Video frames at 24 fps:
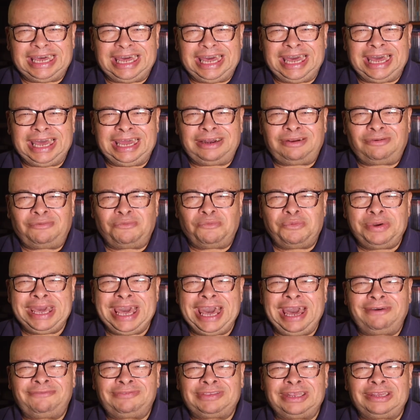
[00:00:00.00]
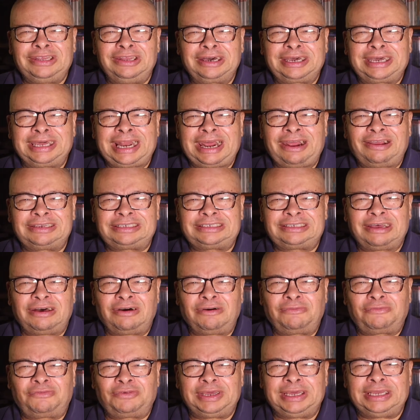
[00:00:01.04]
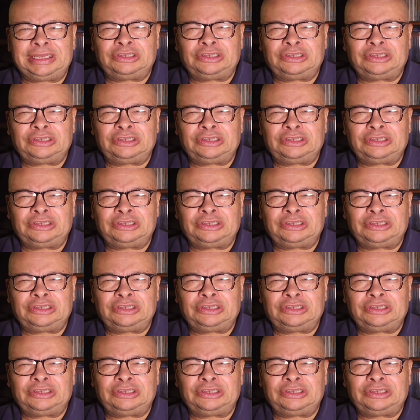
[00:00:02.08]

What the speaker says: And we have to look at ourselves